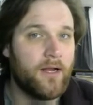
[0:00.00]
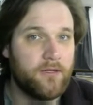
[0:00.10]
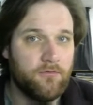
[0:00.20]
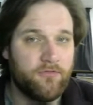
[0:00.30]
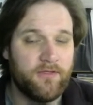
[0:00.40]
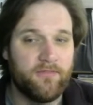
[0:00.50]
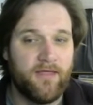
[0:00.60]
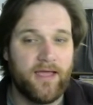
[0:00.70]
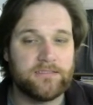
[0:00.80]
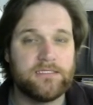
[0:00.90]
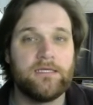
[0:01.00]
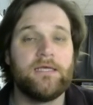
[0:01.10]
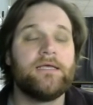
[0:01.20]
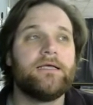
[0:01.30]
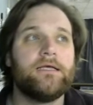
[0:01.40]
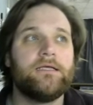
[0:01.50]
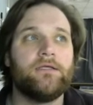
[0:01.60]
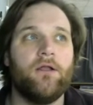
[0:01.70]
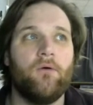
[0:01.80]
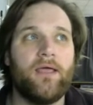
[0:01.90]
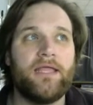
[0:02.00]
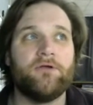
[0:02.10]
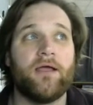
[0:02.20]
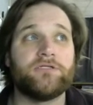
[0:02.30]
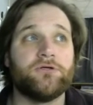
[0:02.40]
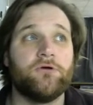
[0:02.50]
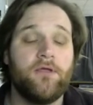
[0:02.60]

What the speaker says: do you think that? In your answer,